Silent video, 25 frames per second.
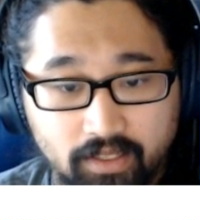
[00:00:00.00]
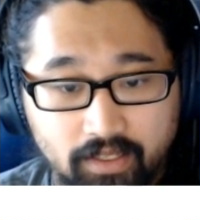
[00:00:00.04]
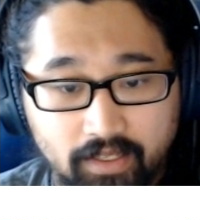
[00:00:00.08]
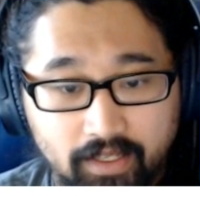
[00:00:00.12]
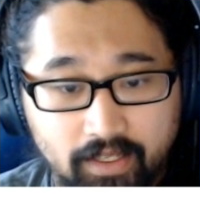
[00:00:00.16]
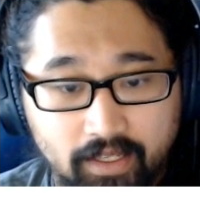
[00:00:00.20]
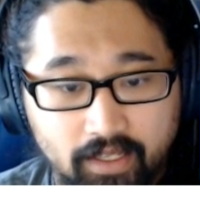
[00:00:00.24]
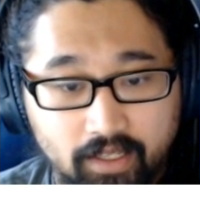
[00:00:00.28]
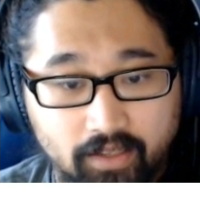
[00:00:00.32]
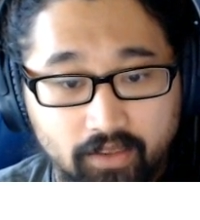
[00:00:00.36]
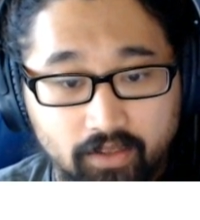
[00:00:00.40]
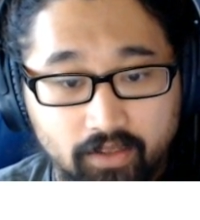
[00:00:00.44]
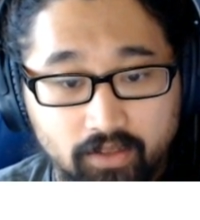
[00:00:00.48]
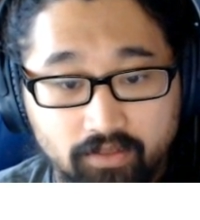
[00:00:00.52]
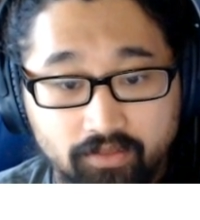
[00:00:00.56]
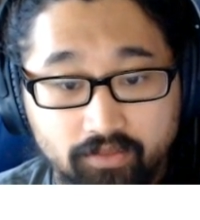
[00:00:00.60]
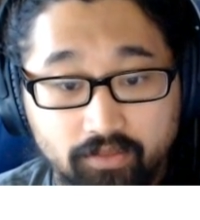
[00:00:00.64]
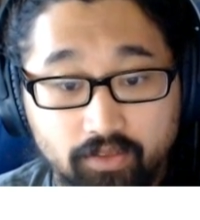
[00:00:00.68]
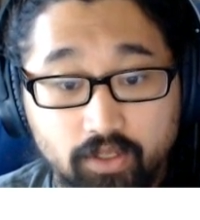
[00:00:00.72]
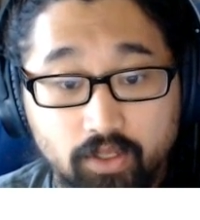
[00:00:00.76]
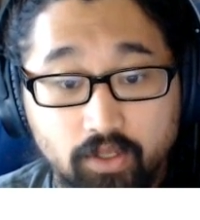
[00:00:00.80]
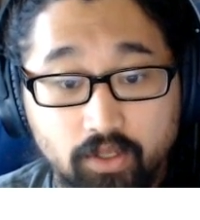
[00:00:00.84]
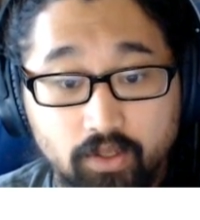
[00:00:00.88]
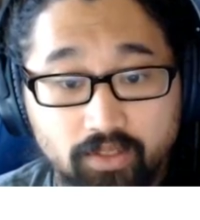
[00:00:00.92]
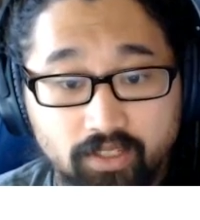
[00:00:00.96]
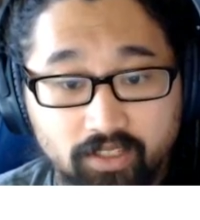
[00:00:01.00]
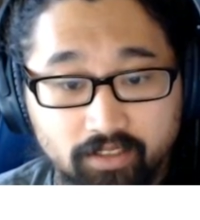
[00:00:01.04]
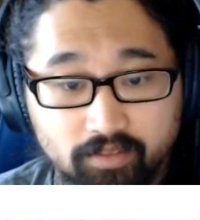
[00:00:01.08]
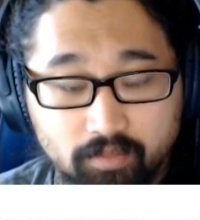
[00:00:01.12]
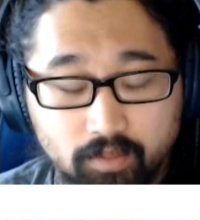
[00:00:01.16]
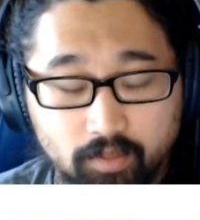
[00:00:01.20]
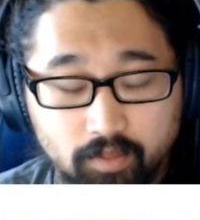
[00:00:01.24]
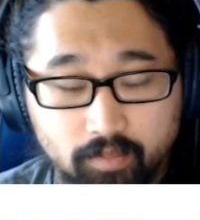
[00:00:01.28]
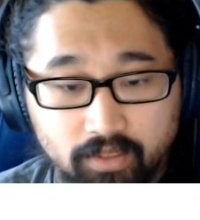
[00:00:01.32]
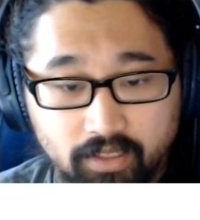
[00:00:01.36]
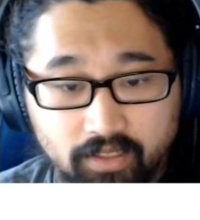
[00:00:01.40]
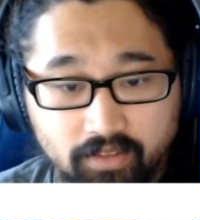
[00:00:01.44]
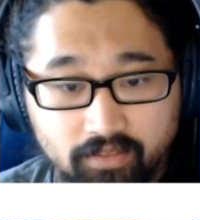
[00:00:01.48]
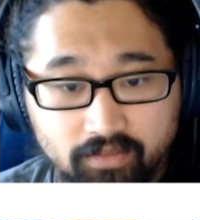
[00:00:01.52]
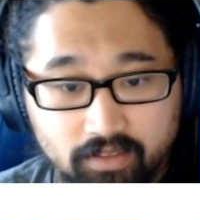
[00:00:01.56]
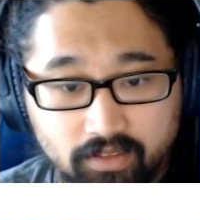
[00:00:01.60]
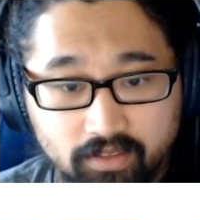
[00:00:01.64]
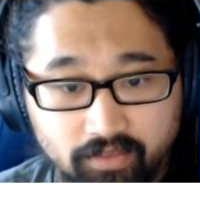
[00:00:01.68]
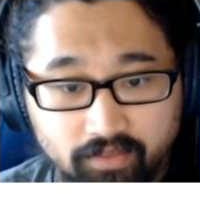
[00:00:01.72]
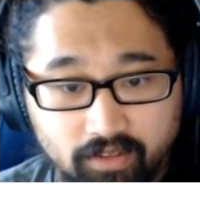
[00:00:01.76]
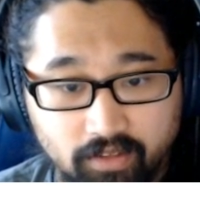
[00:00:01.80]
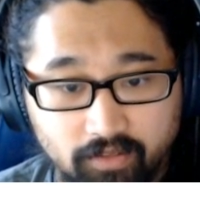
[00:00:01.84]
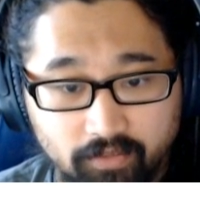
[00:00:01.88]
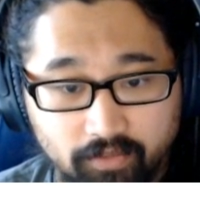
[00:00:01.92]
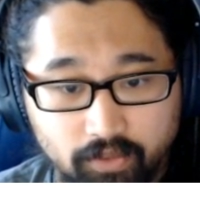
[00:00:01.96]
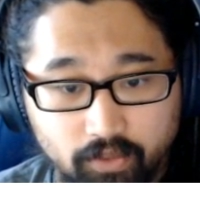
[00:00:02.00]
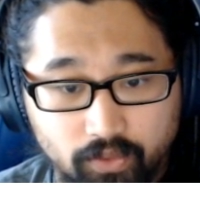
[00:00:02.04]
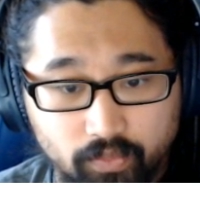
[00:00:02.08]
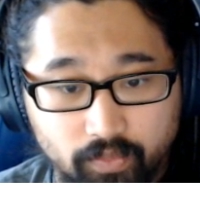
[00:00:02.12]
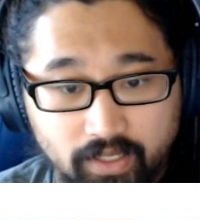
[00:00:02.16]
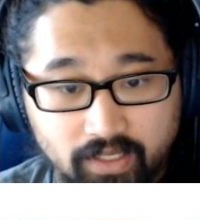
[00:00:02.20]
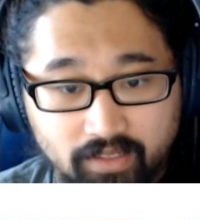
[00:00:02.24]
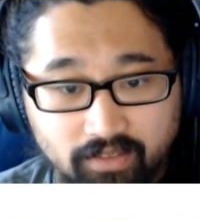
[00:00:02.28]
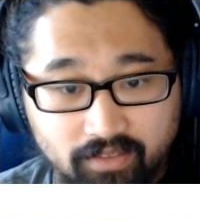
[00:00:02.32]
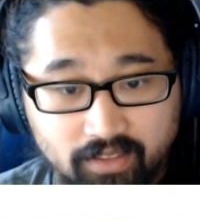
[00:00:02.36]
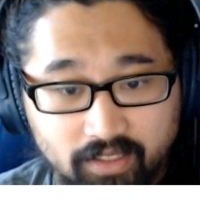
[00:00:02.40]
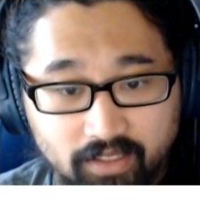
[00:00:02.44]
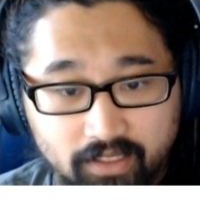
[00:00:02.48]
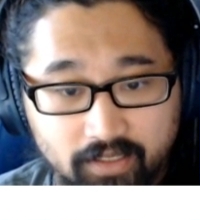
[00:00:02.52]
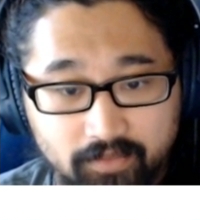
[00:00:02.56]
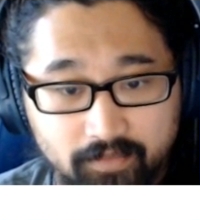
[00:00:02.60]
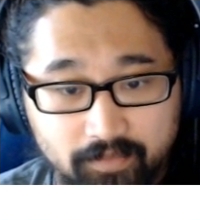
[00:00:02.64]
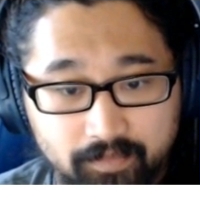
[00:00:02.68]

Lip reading: There's no decimal place, so I'm going to start from the right side.